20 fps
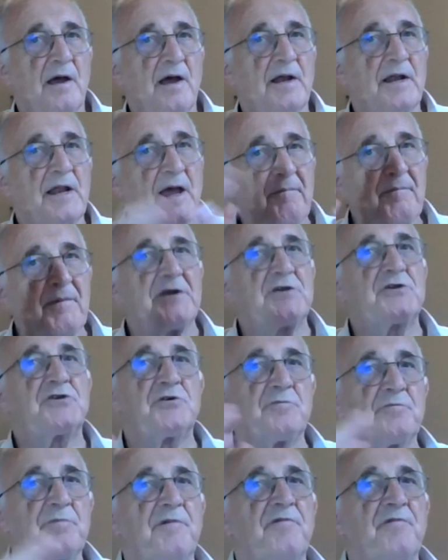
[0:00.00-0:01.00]
And I
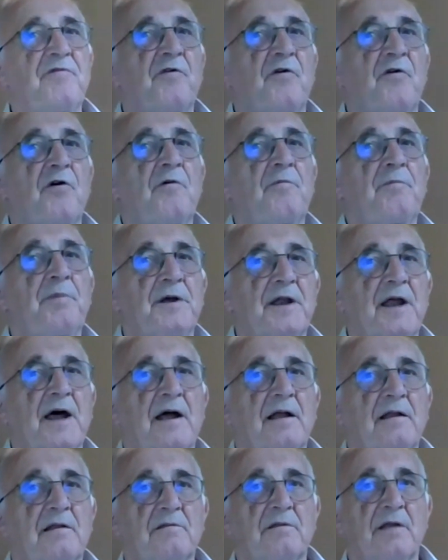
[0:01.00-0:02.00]
mentioned before, but
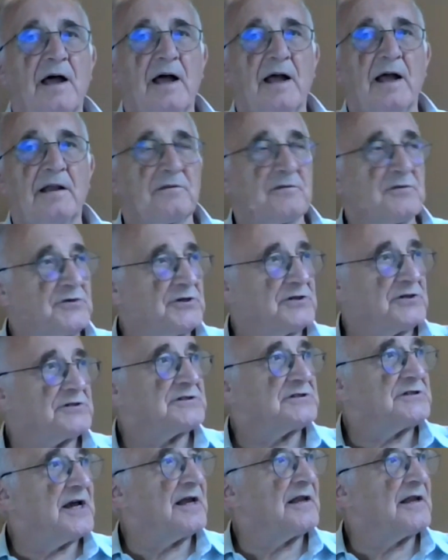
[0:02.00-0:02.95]
I'll just